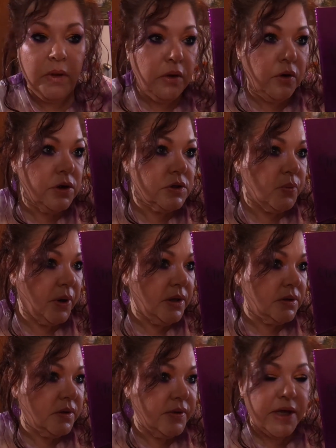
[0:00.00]
you can just wait
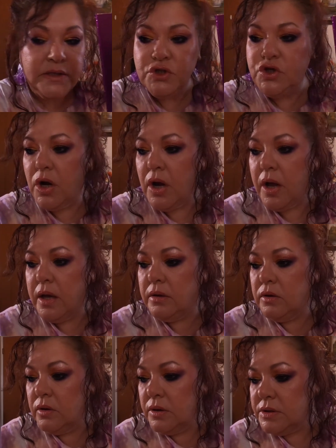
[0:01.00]
until that's dry,
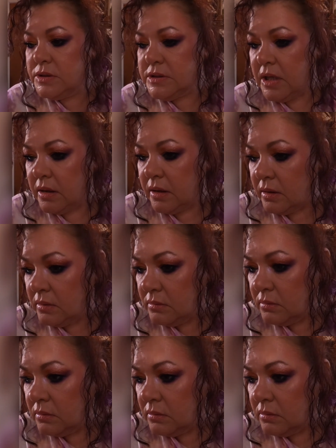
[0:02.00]
and you can just take a